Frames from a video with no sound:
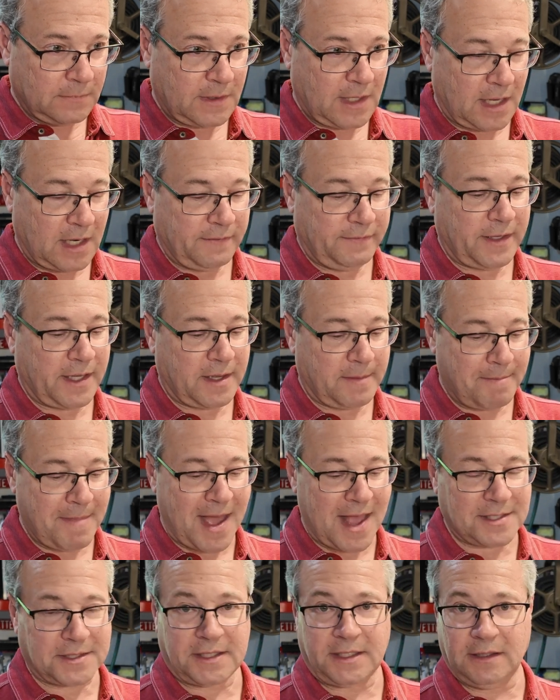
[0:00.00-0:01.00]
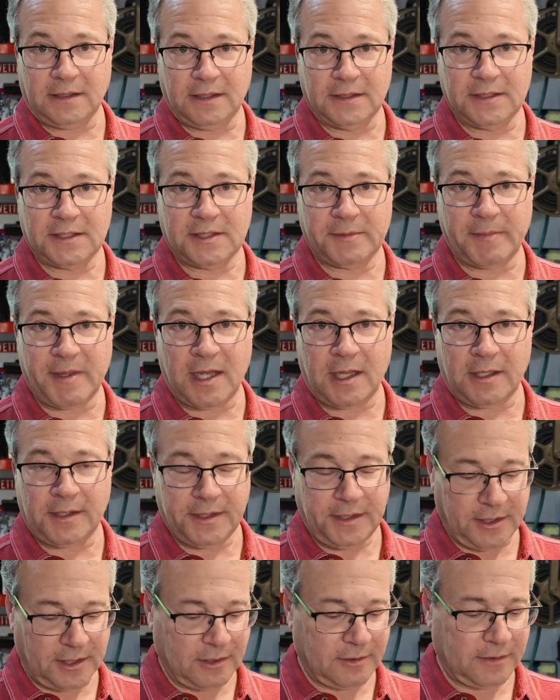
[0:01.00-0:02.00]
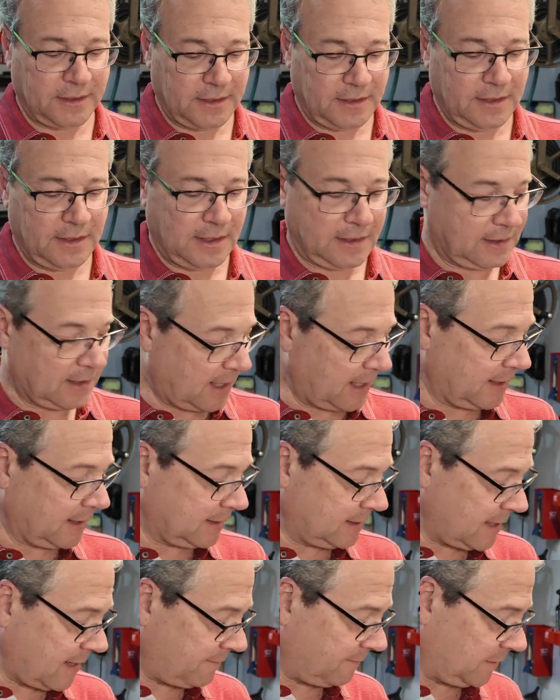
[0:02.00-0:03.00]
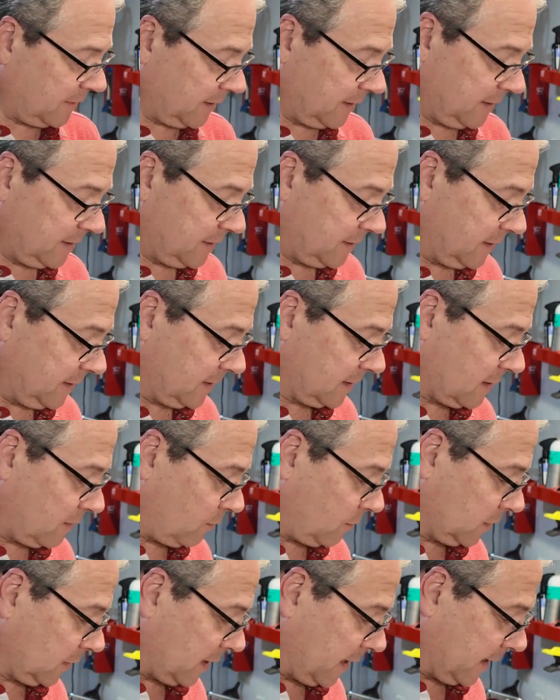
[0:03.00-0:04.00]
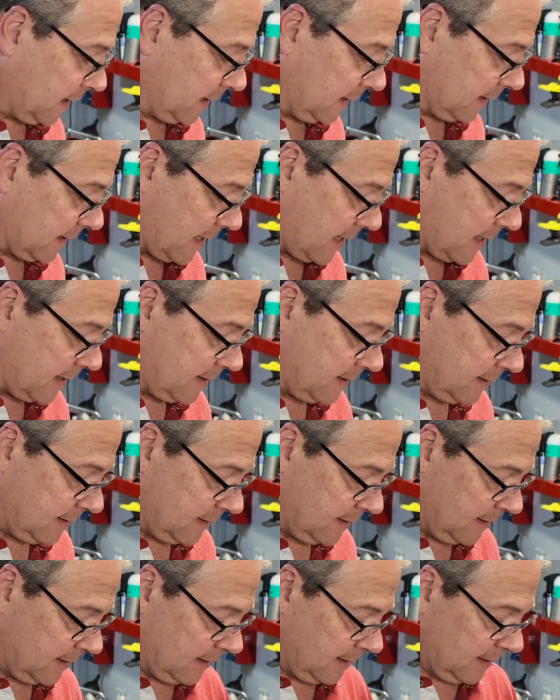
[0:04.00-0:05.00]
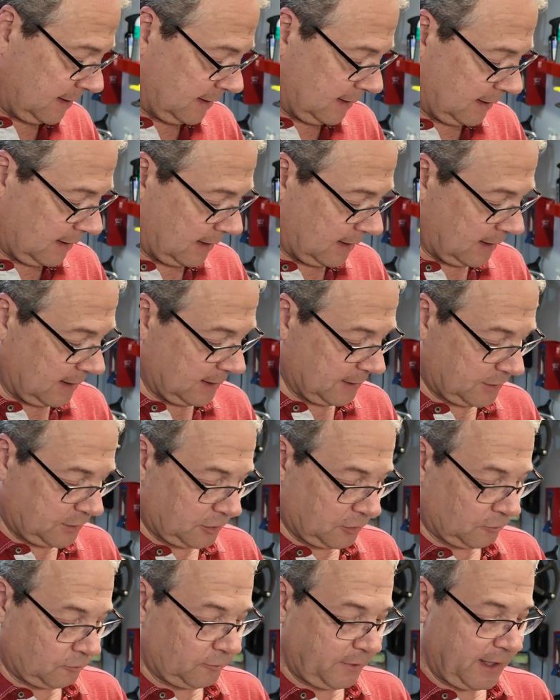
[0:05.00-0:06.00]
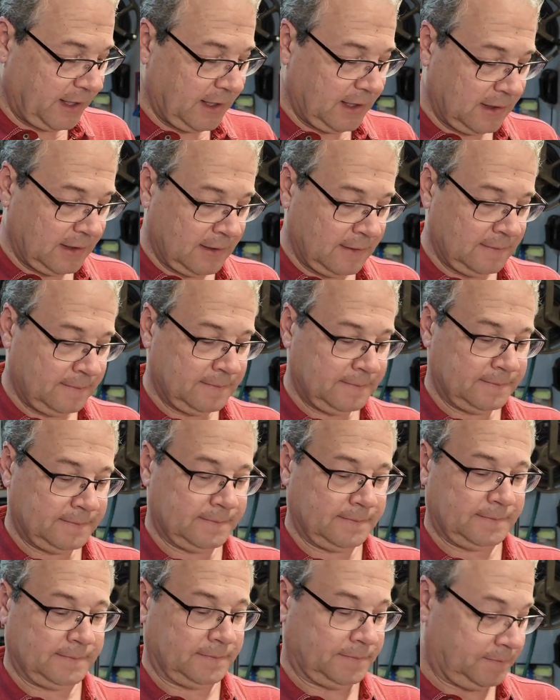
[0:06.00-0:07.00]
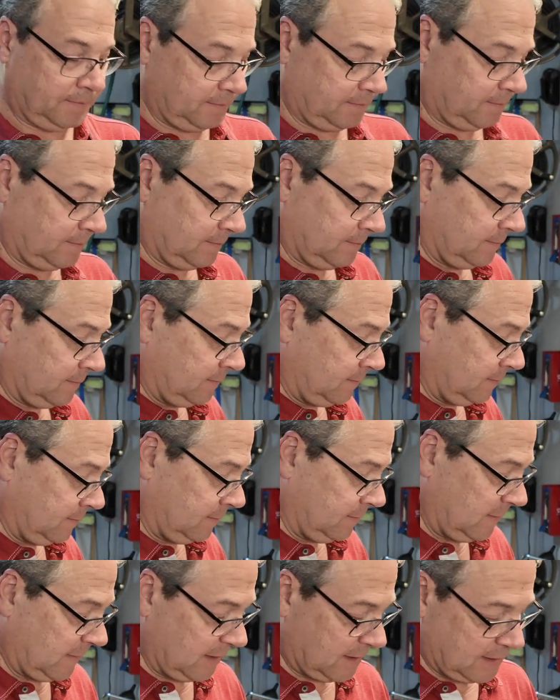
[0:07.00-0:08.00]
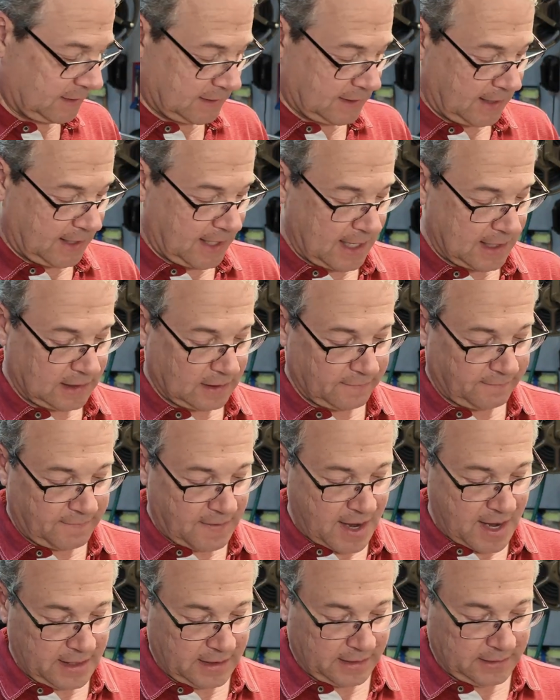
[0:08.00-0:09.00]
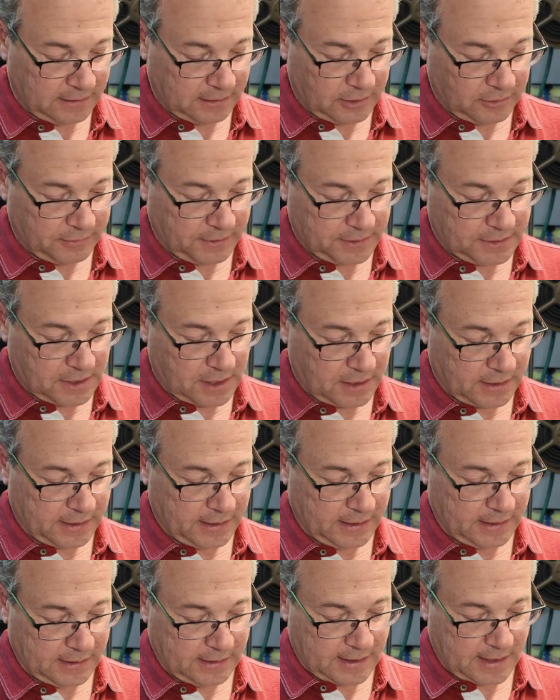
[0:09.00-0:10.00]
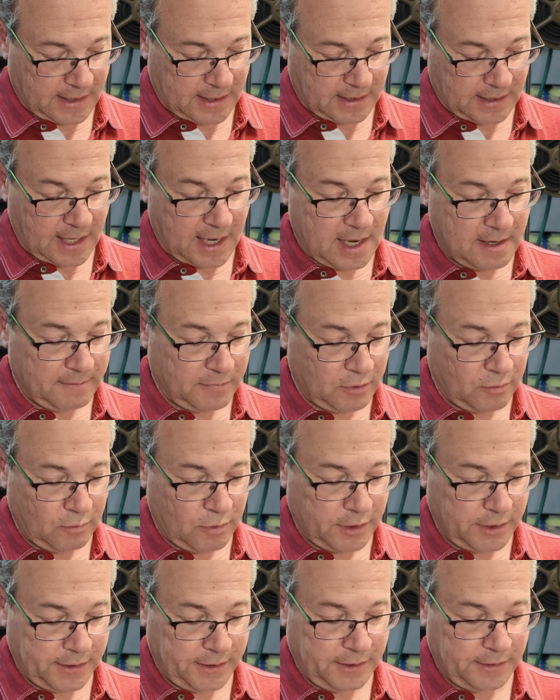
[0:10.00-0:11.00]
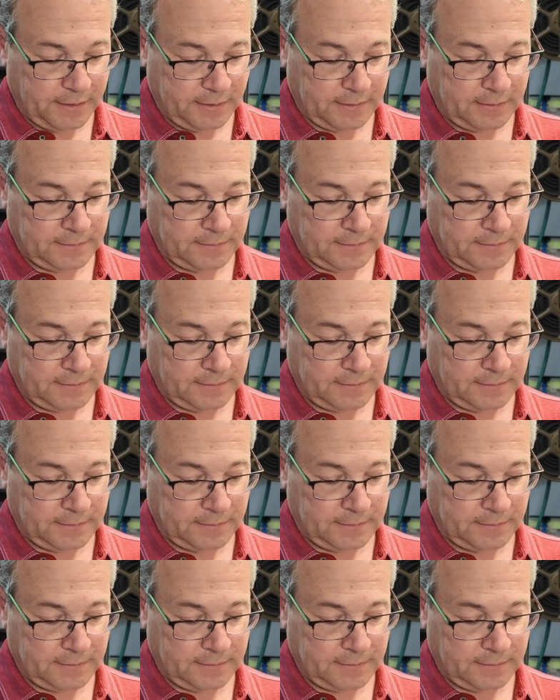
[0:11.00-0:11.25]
Kind of like a masculine smell, you know, I could definitely see someone liking that. Serene. This is, again, the violet, lotus, honey, and amberwood.